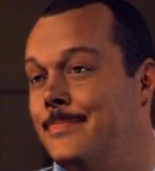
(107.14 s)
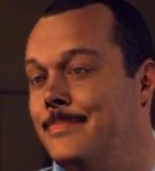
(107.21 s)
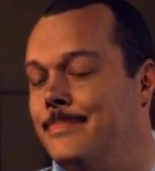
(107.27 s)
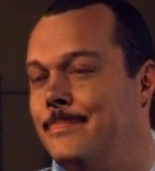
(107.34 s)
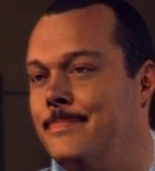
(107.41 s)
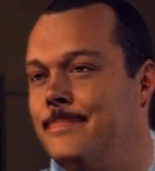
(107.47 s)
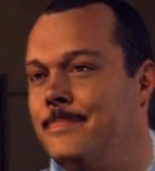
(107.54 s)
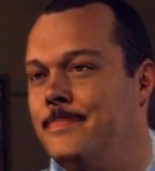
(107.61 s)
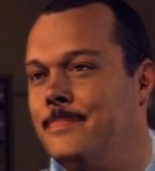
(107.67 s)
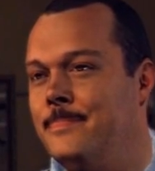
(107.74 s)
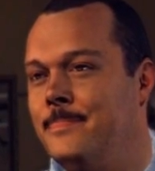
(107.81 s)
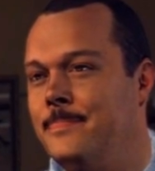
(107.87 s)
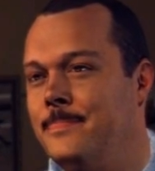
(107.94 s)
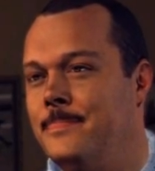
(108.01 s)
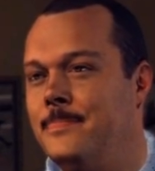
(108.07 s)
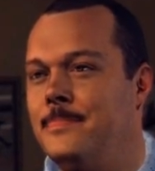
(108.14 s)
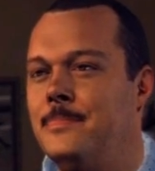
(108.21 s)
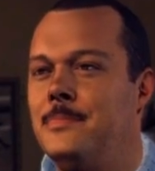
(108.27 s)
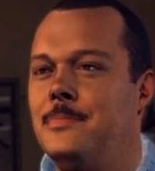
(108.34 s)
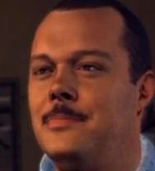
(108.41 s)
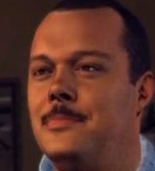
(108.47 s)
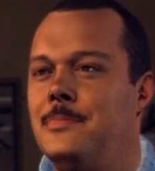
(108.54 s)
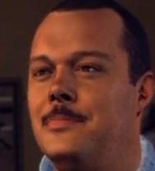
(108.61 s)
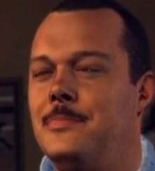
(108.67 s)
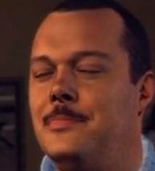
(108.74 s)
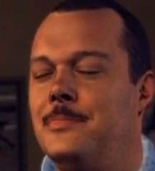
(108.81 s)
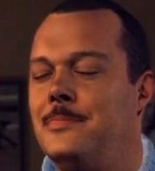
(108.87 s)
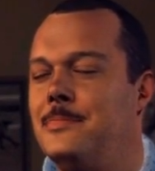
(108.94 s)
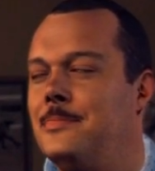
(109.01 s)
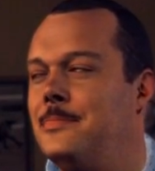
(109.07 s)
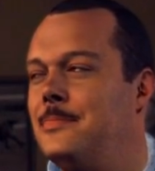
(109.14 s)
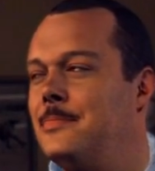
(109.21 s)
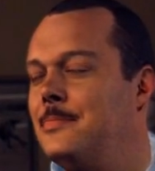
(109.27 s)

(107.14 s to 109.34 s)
Nothing is said.